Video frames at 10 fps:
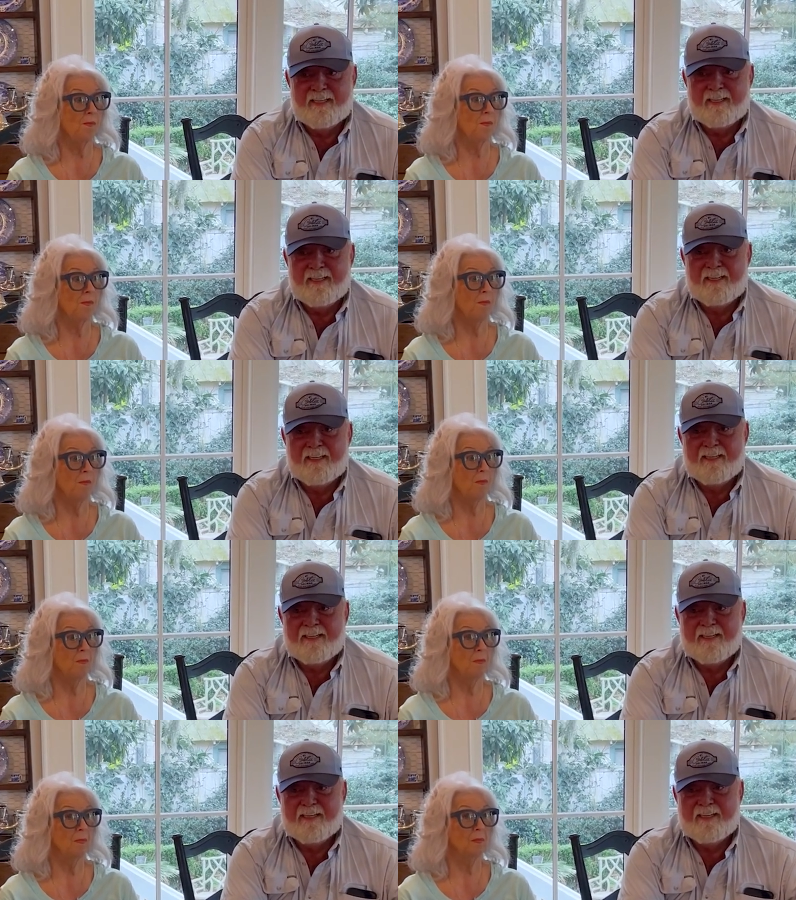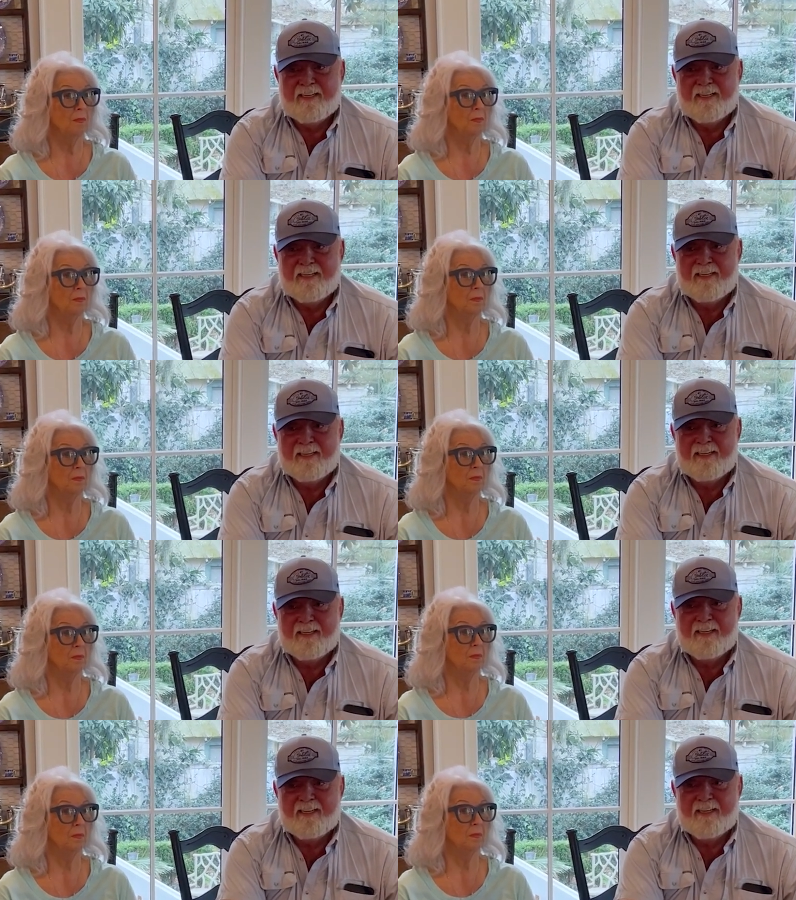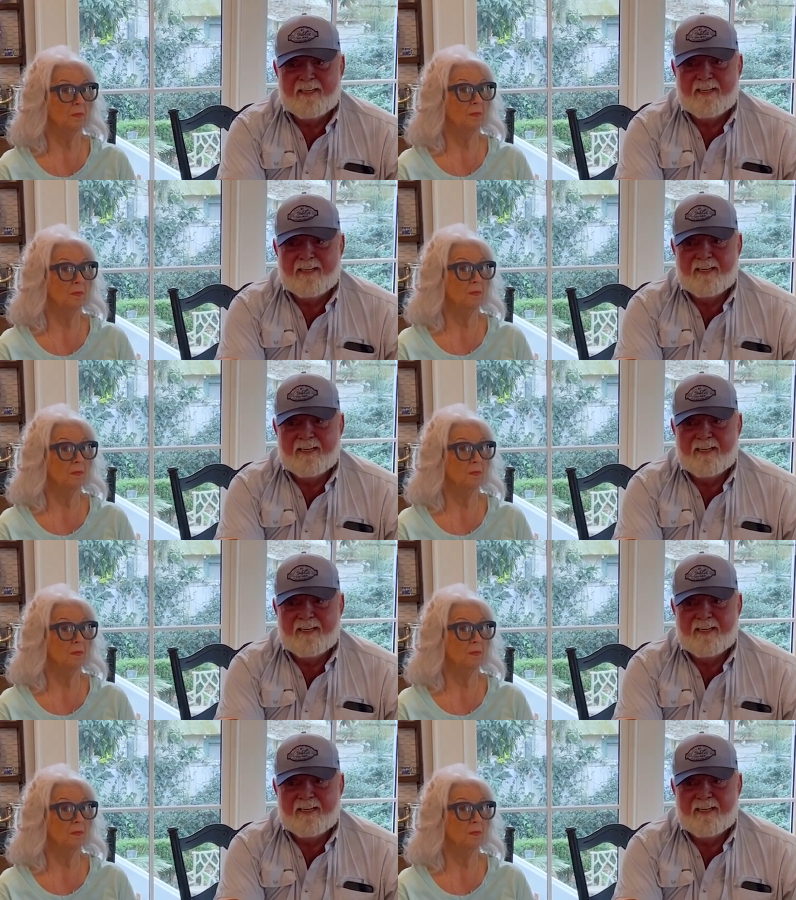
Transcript: No one is speaking in this clip.